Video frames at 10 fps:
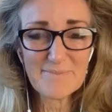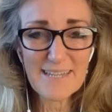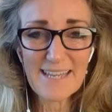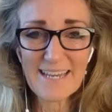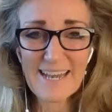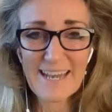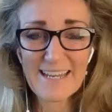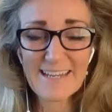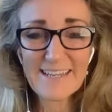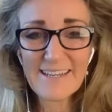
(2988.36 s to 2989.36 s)

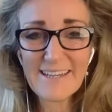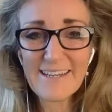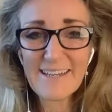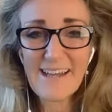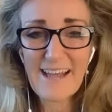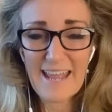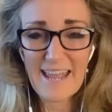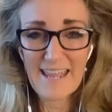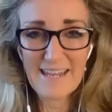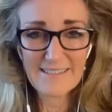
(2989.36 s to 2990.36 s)
I
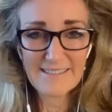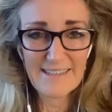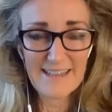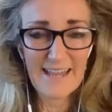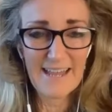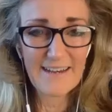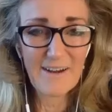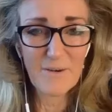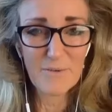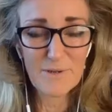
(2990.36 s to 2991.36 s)
hate that
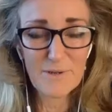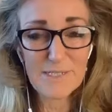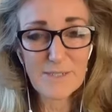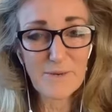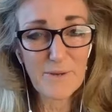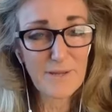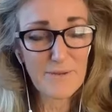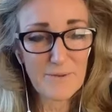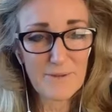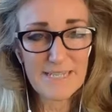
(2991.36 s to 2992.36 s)
our world is going
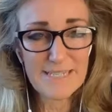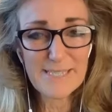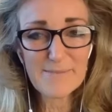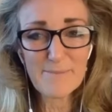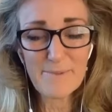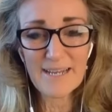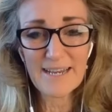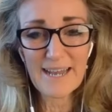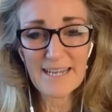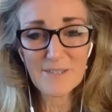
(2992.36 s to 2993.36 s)
through this, but
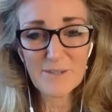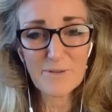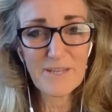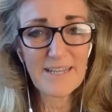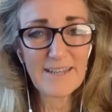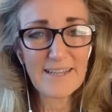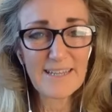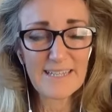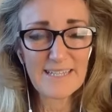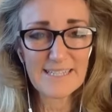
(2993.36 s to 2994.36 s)
I do think
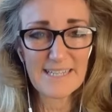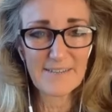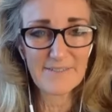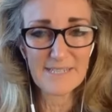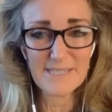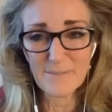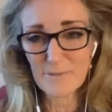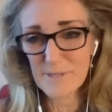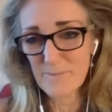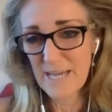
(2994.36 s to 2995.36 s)
that this gives us a
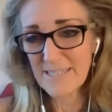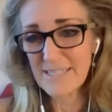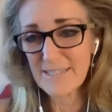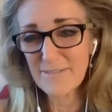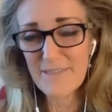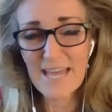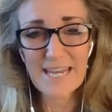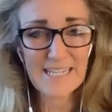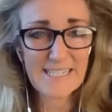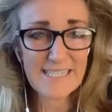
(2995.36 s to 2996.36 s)
perspective that
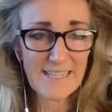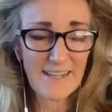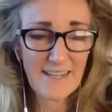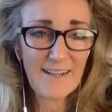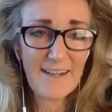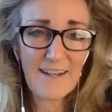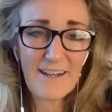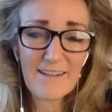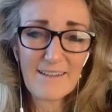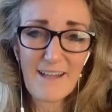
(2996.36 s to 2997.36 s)
is
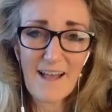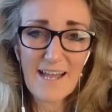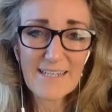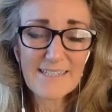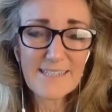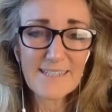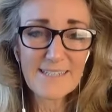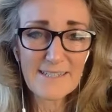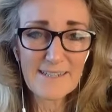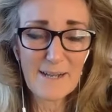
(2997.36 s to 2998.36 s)
a lot
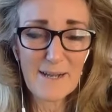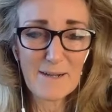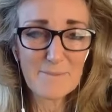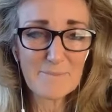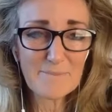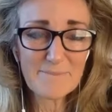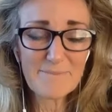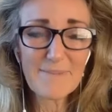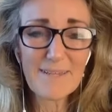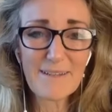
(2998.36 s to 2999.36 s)
more
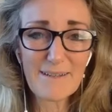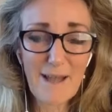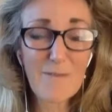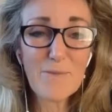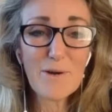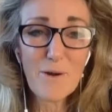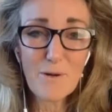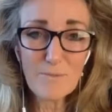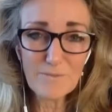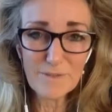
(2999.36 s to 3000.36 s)

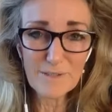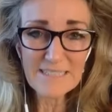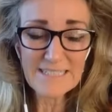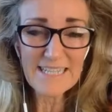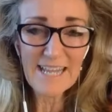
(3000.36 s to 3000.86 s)
hopeful